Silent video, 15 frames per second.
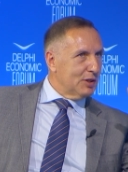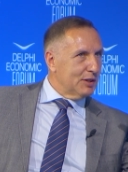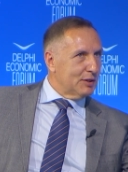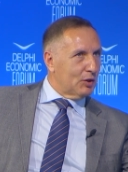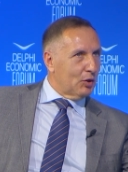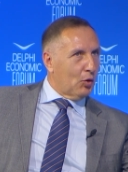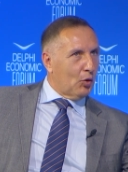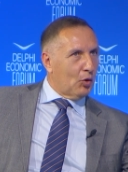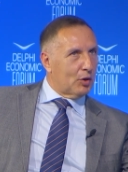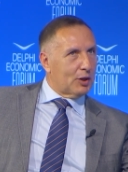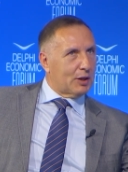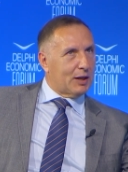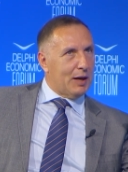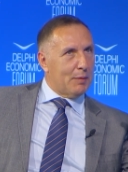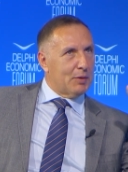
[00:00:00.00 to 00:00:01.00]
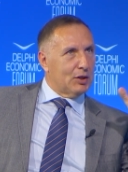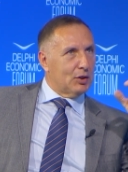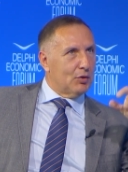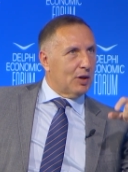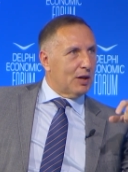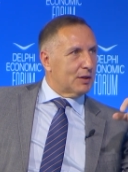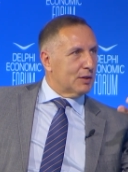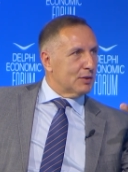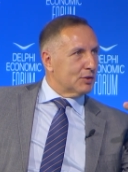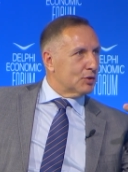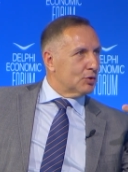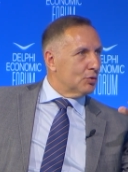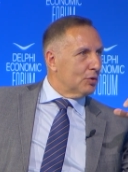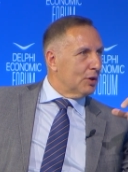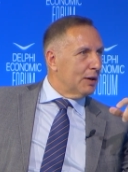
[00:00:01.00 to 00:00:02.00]
it, or coming to
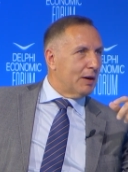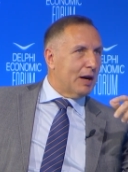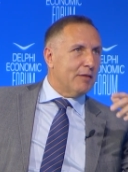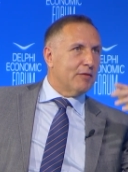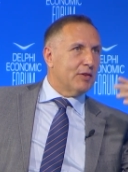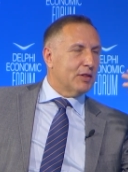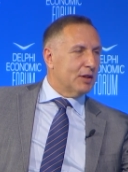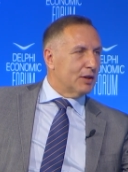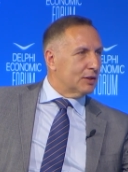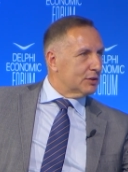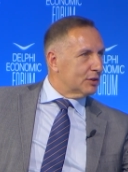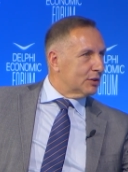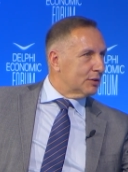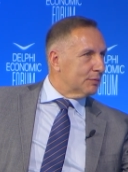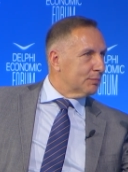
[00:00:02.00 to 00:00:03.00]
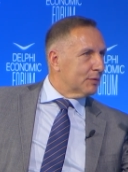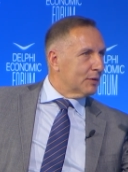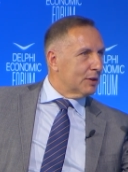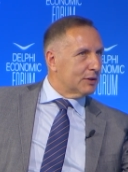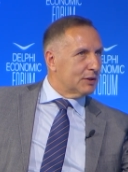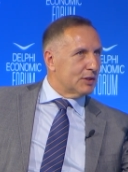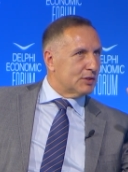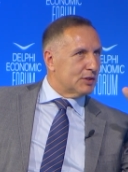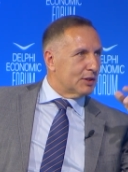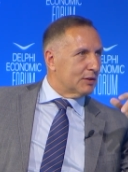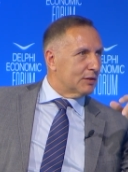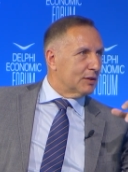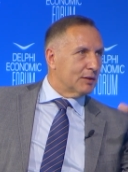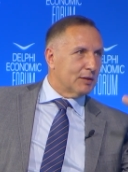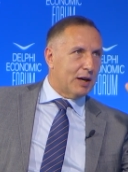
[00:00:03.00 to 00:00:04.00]
Athens to an uh, amphitheater uh,
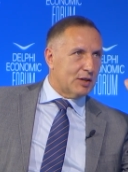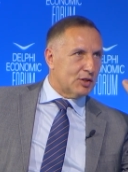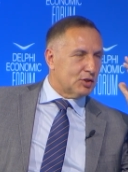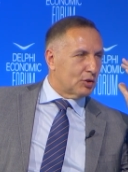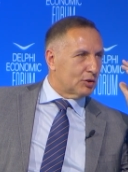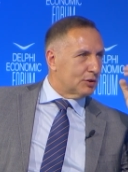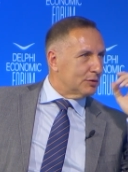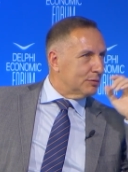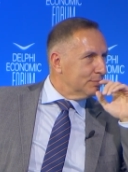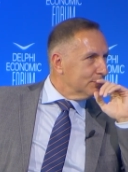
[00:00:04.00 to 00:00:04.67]
teaching Aristotle?